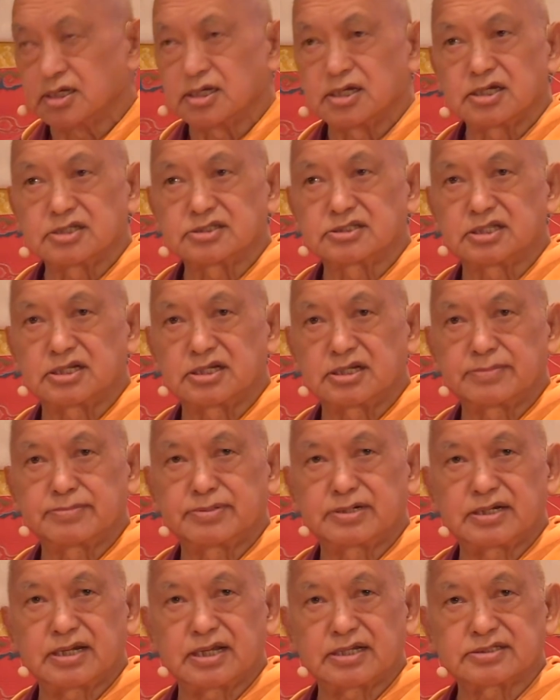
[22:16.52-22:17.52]
It's a
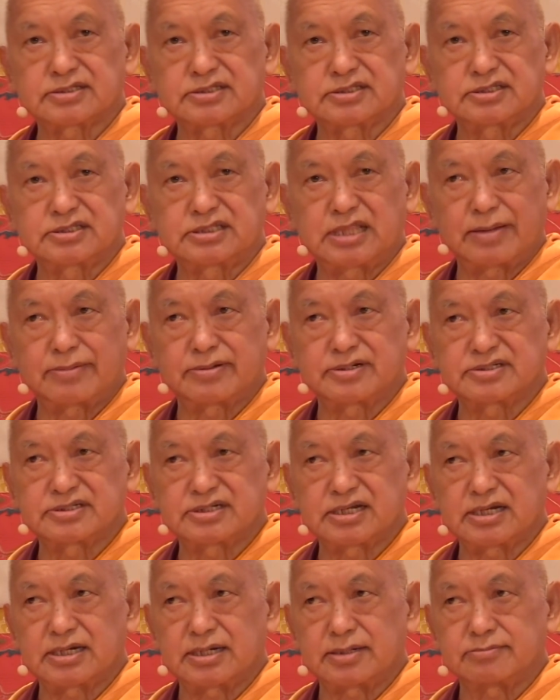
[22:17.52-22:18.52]
liberal endeavor
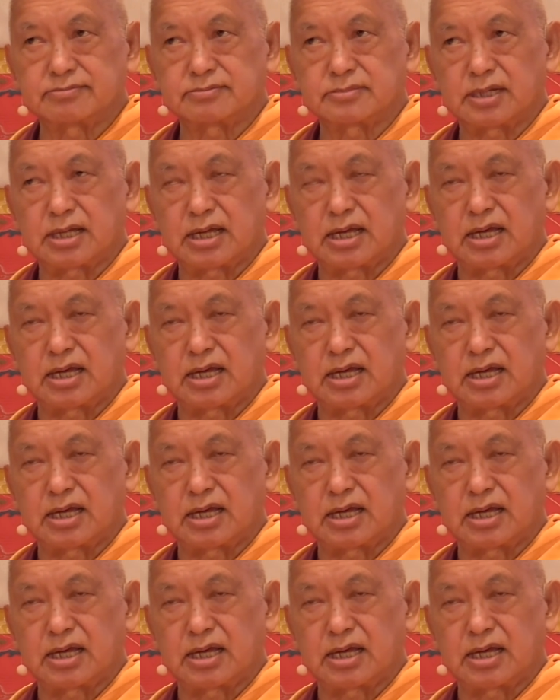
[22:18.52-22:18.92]
realm.